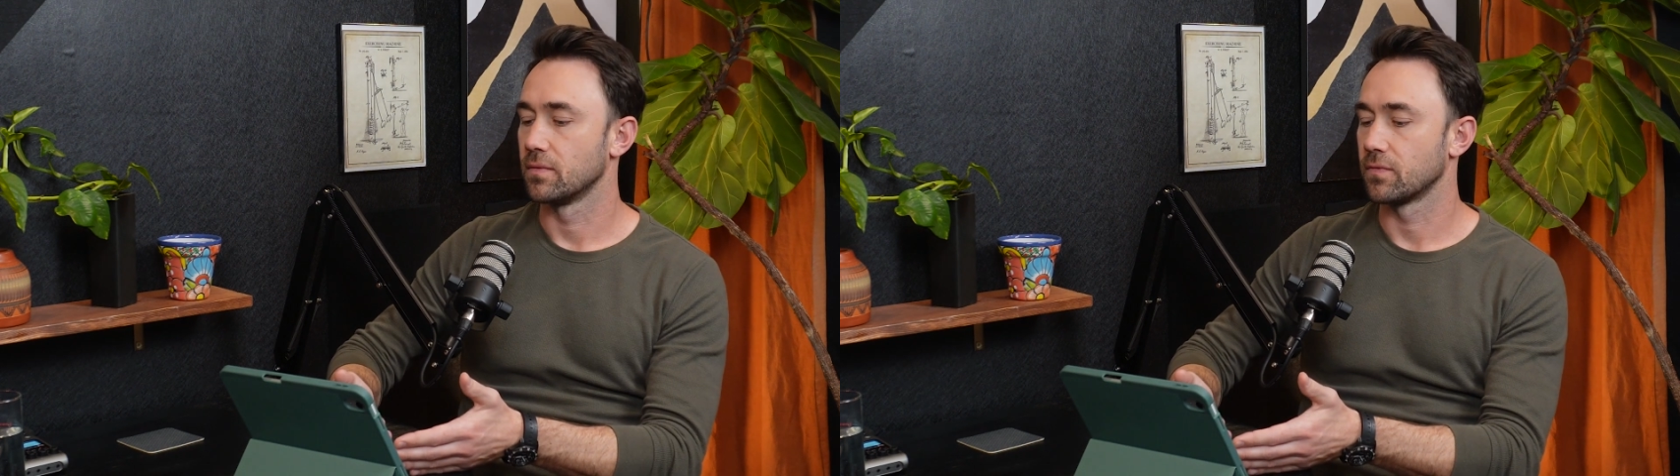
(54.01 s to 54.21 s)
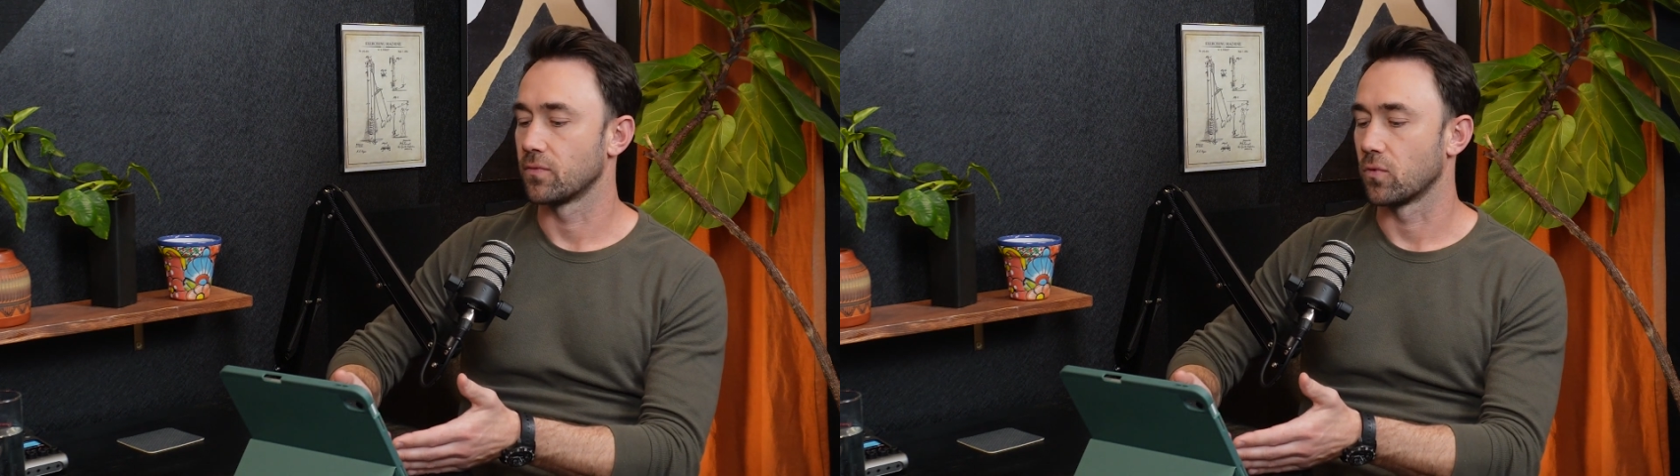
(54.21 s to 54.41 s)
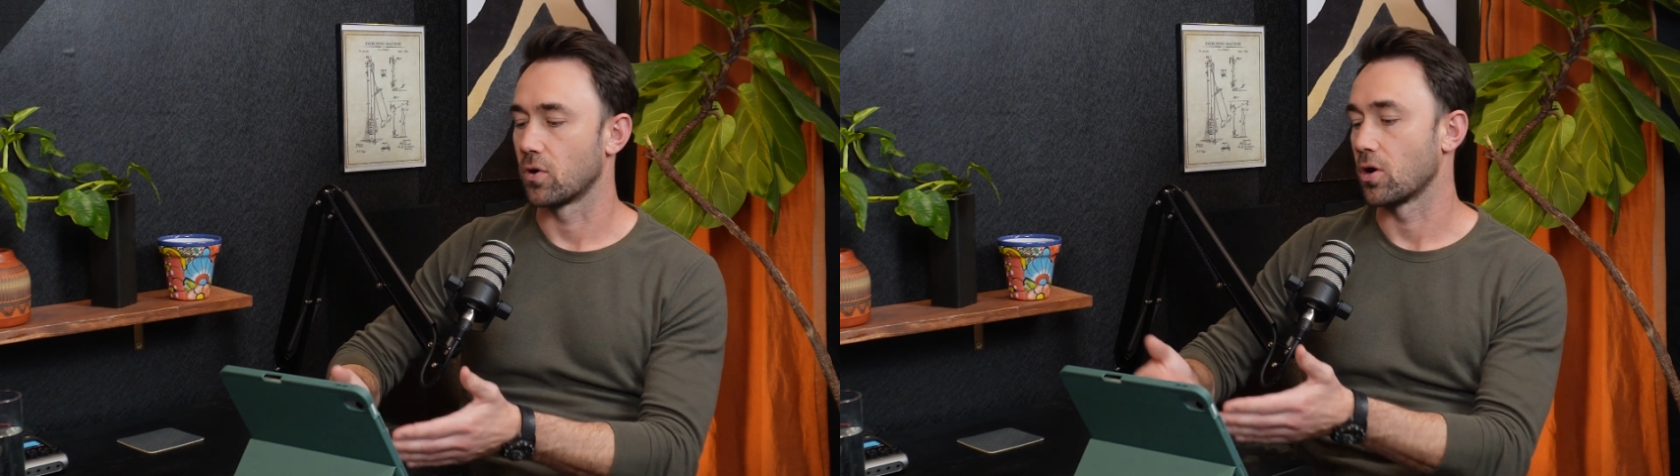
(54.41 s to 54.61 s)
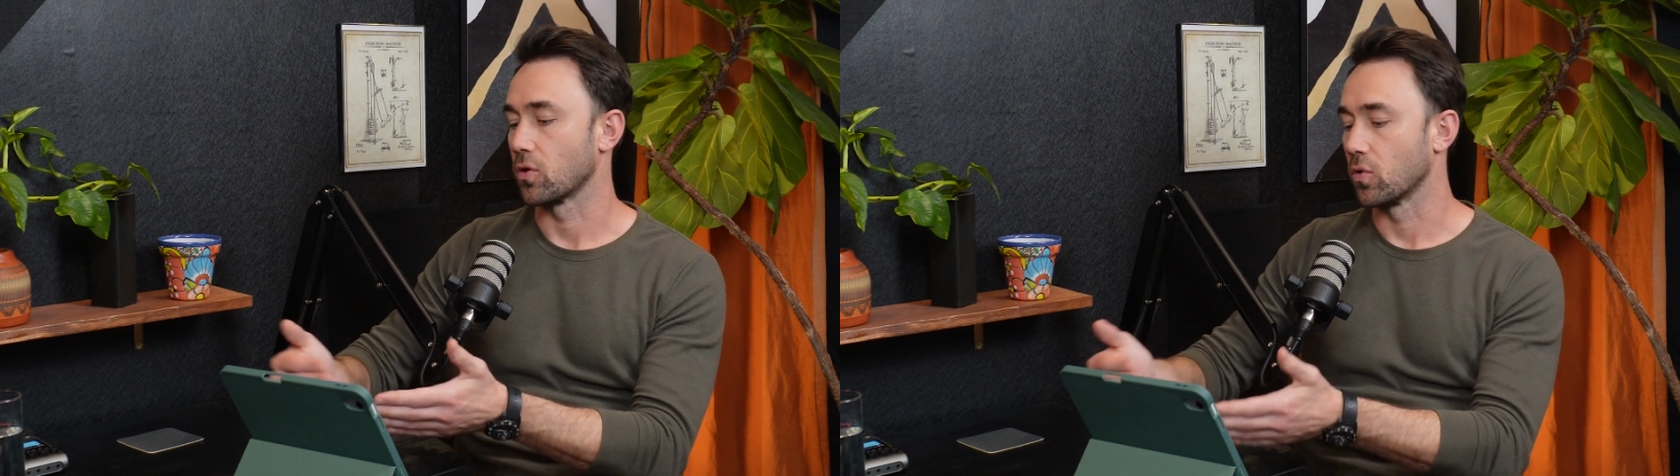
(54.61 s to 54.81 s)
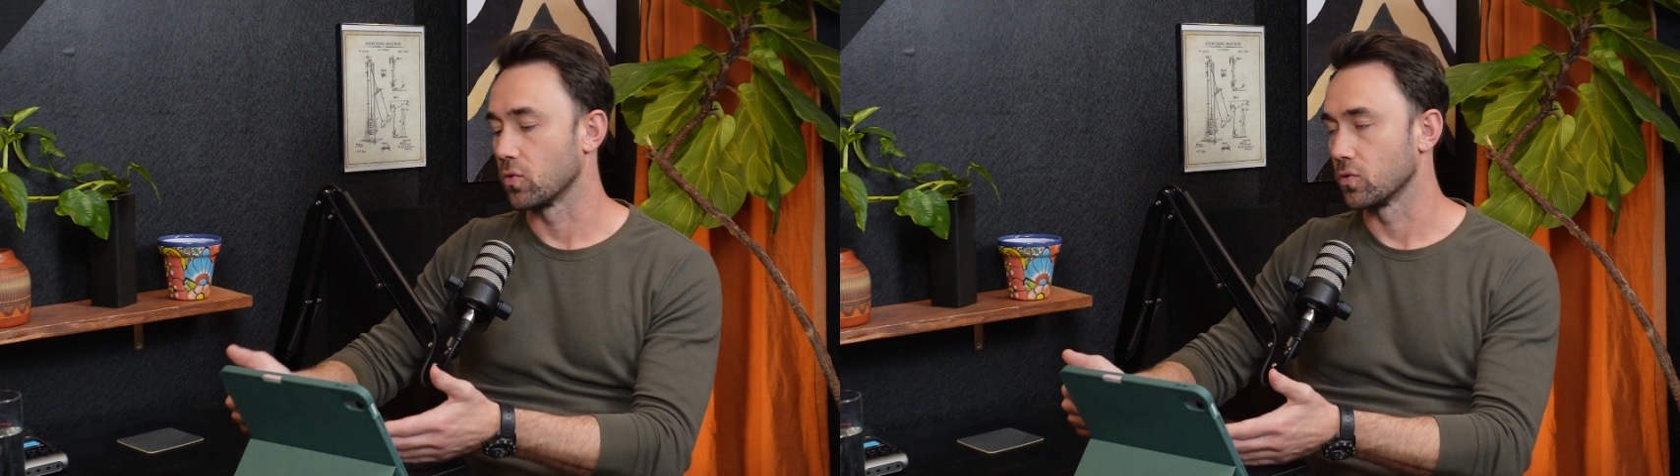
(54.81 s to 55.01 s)
for our
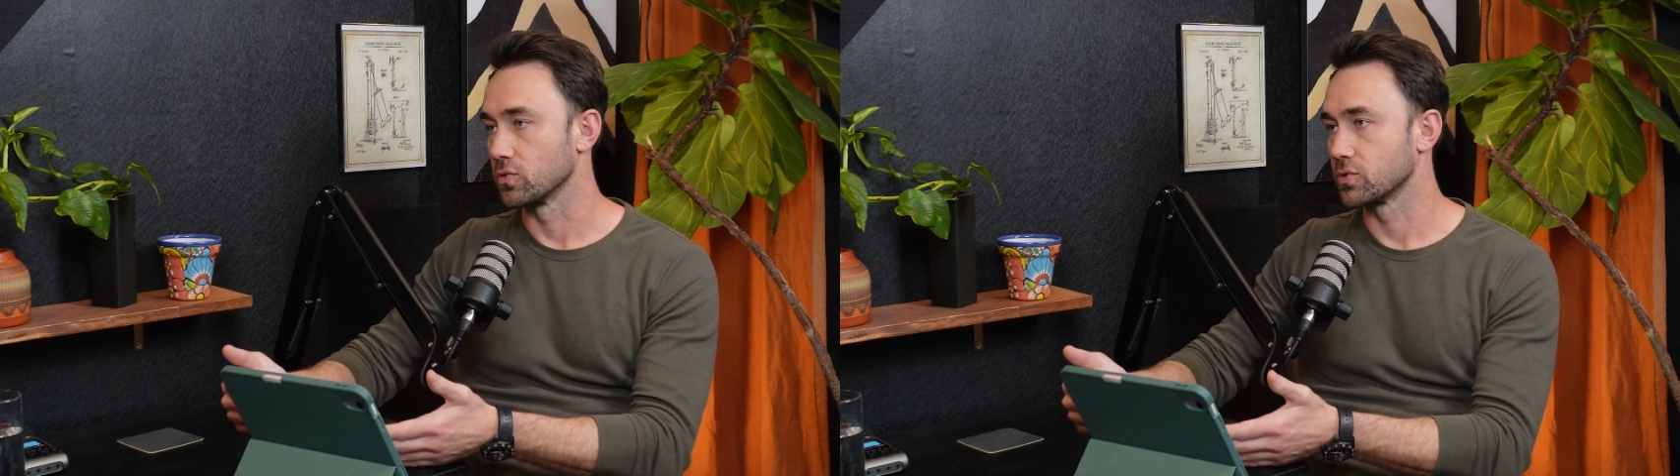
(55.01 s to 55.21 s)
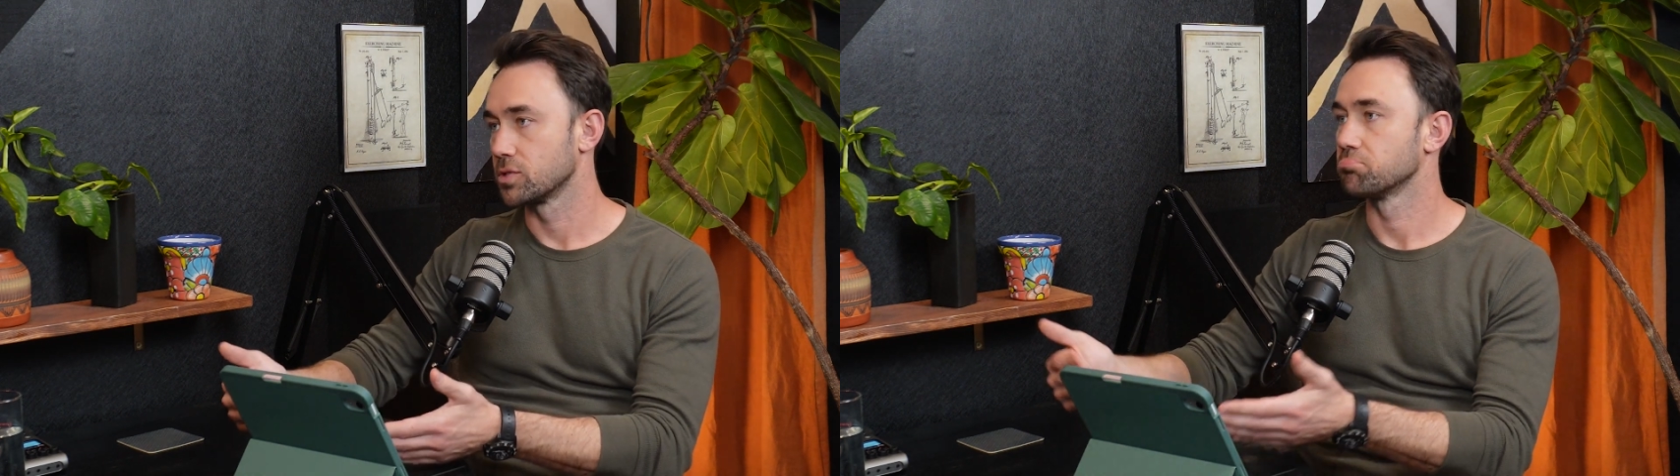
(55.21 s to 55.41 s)
goals?